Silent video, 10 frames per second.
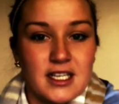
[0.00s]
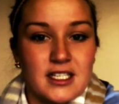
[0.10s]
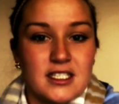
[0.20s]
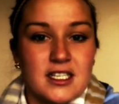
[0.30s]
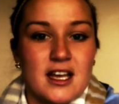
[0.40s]

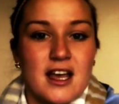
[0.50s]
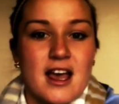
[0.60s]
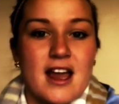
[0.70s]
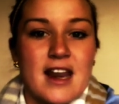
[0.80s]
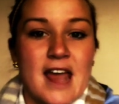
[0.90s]
is
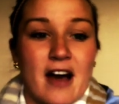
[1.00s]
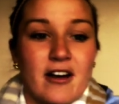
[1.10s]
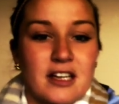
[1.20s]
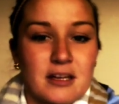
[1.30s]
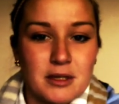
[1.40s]
and how
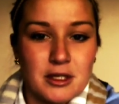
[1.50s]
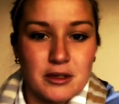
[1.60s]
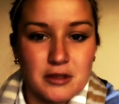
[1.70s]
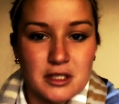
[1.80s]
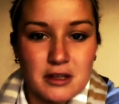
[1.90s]
it can be
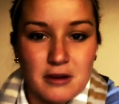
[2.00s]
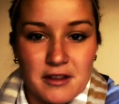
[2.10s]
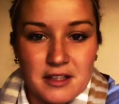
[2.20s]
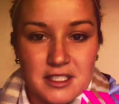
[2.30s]
used throughout this